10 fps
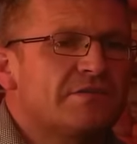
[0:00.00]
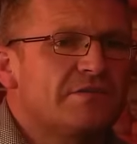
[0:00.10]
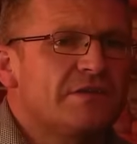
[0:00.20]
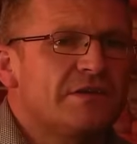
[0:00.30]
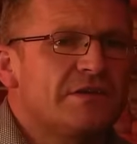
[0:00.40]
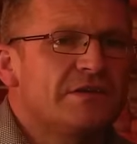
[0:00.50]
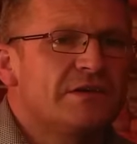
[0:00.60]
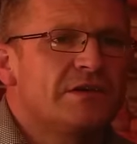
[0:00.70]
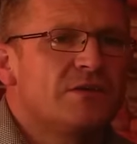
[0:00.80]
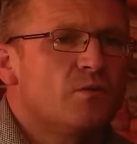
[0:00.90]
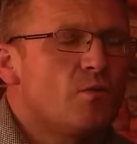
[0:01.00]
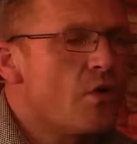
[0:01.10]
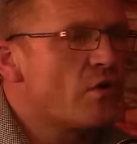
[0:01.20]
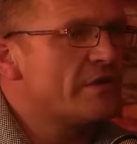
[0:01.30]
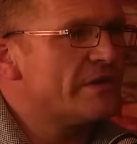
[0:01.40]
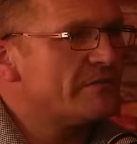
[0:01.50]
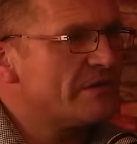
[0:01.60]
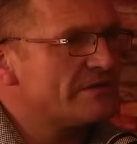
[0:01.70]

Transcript: feel worthy